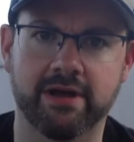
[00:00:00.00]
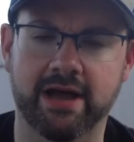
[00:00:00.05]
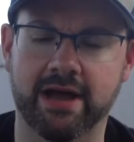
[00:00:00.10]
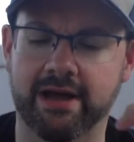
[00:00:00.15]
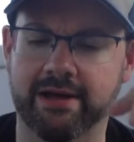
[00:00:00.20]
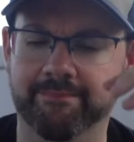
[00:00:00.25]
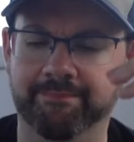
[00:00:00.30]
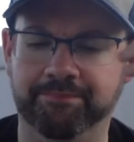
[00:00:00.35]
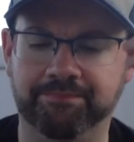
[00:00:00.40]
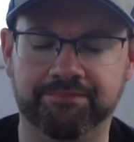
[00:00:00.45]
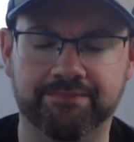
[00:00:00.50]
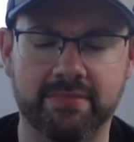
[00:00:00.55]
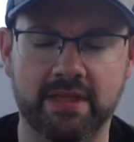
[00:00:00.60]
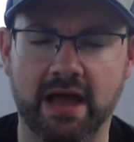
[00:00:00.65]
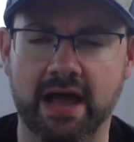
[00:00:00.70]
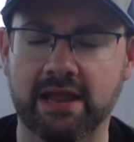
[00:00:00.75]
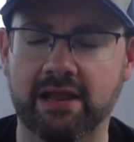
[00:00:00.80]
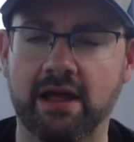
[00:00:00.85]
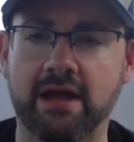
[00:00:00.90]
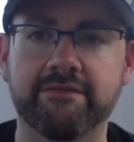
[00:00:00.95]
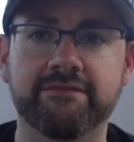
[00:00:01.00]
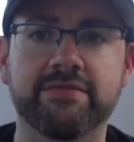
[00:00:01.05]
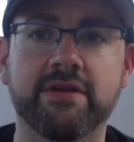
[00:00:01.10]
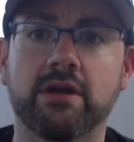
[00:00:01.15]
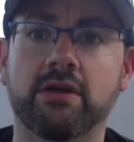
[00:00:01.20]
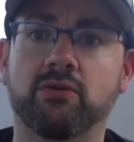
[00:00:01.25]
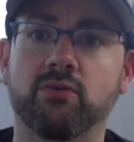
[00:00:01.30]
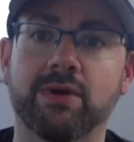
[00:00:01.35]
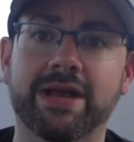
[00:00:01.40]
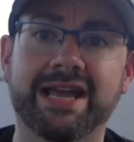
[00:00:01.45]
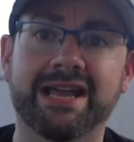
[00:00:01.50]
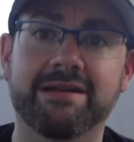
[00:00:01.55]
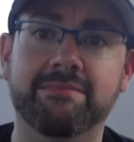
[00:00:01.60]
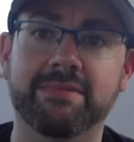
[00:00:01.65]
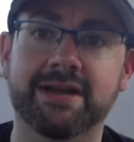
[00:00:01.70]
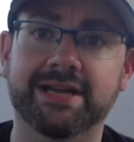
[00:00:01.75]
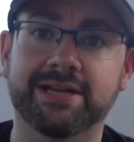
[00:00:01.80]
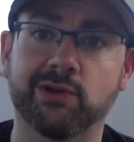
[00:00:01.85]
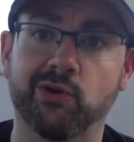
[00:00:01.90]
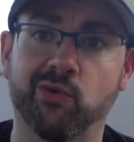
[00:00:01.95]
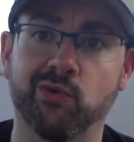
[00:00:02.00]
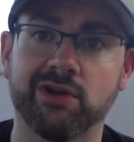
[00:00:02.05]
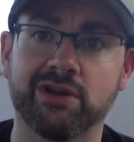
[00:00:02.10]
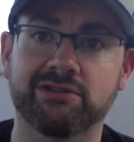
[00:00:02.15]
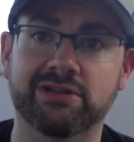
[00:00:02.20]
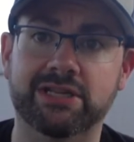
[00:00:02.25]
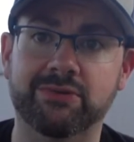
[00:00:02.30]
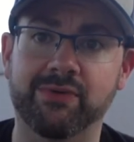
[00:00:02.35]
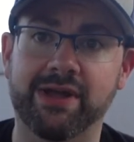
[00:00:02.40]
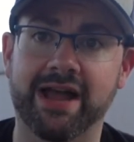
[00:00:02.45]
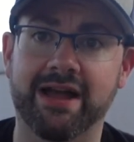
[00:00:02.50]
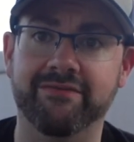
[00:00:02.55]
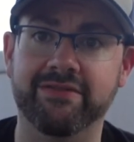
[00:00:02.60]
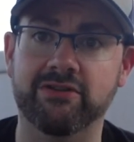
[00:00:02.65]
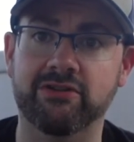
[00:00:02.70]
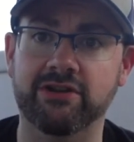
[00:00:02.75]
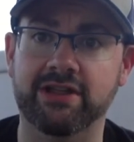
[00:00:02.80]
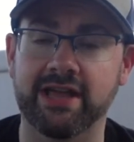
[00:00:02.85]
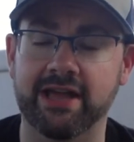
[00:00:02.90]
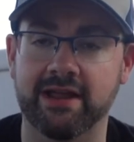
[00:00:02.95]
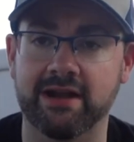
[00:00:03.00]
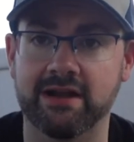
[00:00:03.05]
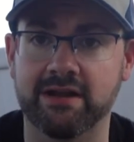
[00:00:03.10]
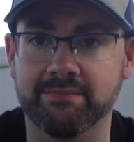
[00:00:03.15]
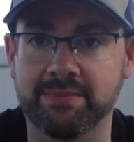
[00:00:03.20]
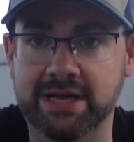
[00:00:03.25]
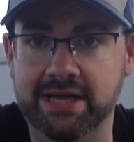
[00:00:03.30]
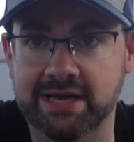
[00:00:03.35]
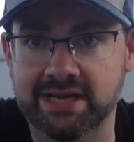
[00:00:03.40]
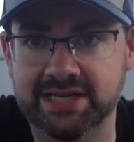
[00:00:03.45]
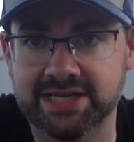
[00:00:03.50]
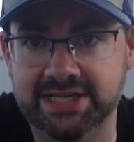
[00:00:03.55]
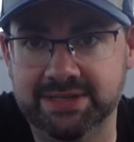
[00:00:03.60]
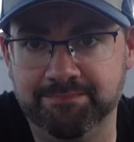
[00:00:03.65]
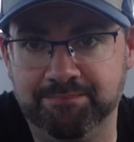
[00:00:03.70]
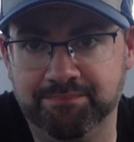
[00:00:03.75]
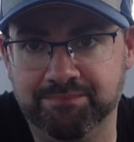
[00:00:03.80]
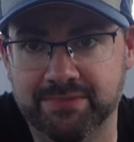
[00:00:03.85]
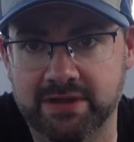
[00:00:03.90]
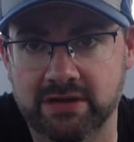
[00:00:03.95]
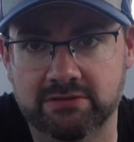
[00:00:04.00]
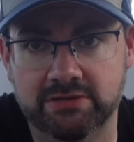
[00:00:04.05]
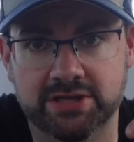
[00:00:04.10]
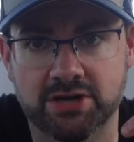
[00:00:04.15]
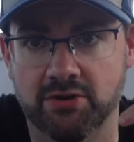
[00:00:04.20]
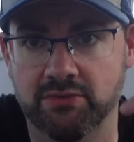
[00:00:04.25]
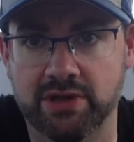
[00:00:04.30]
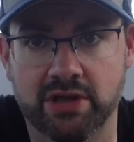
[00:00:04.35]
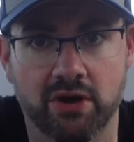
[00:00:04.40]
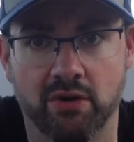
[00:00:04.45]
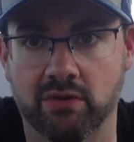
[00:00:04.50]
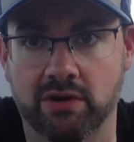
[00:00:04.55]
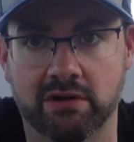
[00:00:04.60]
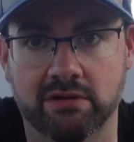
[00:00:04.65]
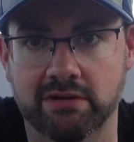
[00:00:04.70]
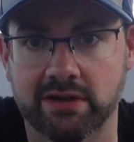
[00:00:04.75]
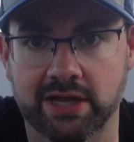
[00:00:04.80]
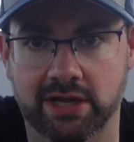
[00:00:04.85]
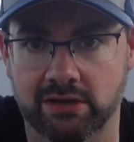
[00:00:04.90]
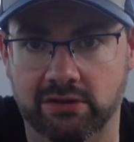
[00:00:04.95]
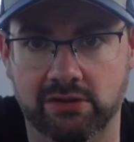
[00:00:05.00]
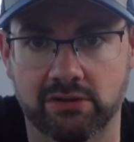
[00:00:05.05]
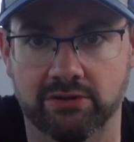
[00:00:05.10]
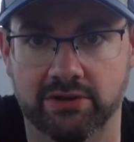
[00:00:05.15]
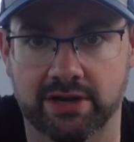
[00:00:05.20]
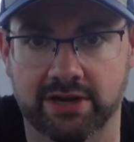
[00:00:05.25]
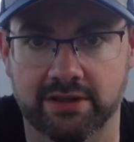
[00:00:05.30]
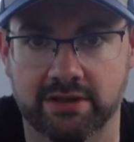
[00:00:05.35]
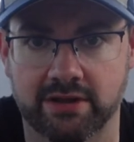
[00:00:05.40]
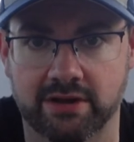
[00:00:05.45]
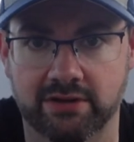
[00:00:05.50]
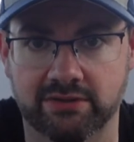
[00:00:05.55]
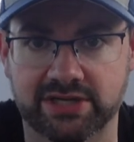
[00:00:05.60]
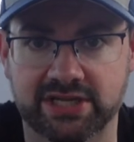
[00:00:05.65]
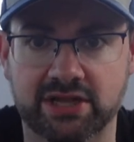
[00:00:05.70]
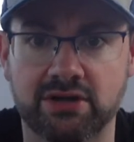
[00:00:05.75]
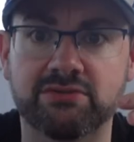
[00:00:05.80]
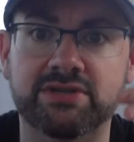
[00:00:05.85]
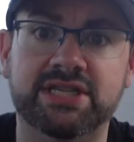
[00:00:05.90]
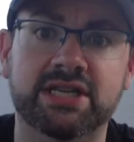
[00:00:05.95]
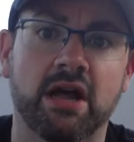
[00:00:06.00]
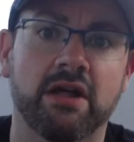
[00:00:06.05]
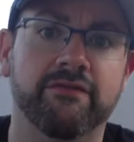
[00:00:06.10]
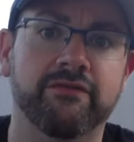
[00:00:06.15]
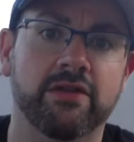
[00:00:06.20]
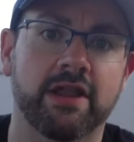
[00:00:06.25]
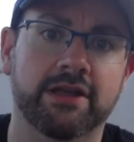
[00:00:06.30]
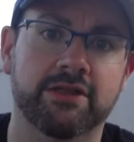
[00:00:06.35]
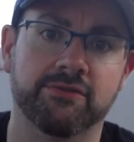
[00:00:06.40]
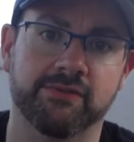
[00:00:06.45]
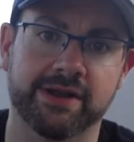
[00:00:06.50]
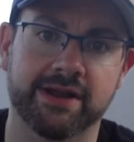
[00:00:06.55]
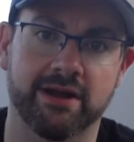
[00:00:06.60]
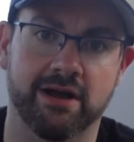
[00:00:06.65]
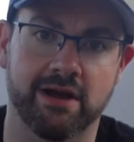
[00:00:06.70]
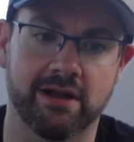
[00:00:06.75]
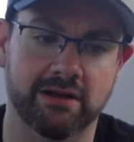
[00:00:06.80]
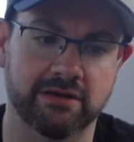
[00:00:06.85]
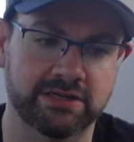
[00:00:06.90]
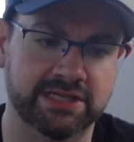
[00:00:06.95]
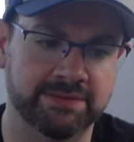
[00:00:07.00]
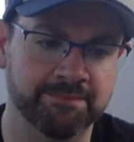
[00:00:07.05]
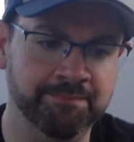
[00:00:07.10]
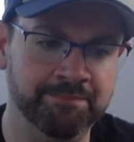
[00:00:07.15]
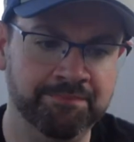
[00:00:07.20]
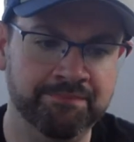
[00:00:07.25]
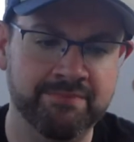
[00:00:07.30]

Um, I love the green mint Oreos that we have here in Canada because there's no yogurt included in those. And those sell for like $3.